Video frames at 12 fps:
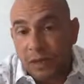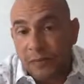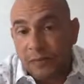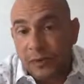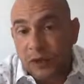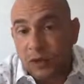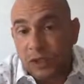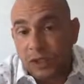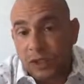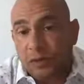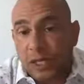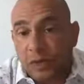your
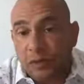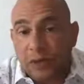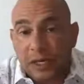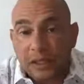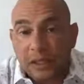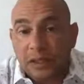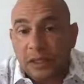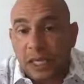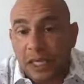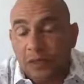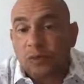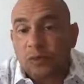Ontario
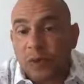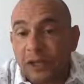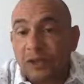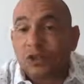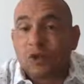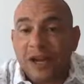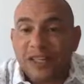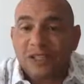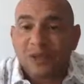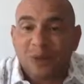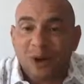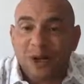light rail
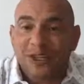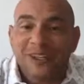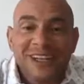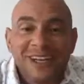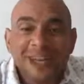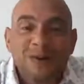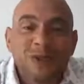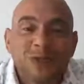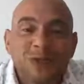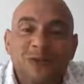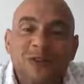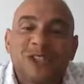transit, which
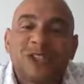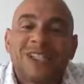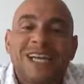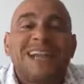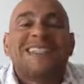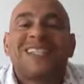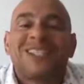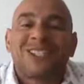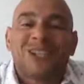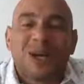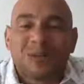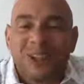will feature 19
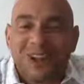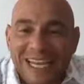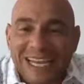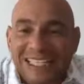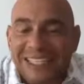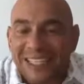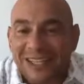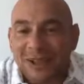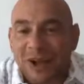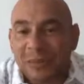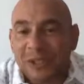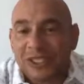stops along 18
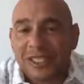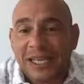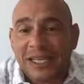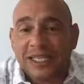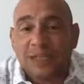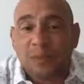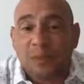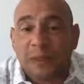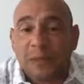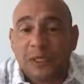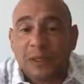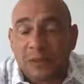kilometers connecting
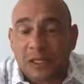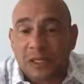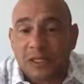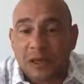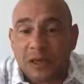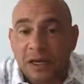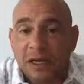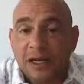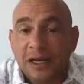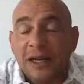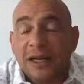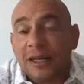Brampton and Mississauga.
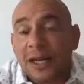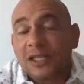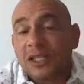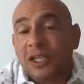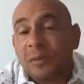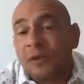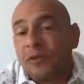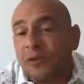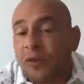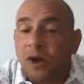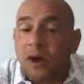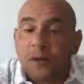That's going to be
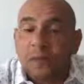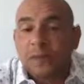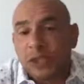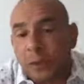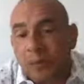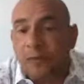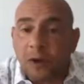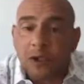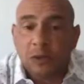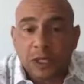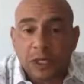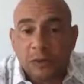summer, fall
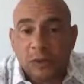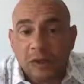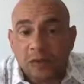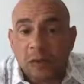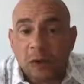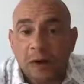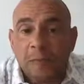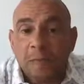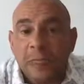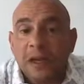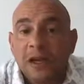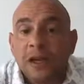2024.
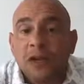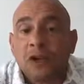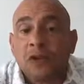You're a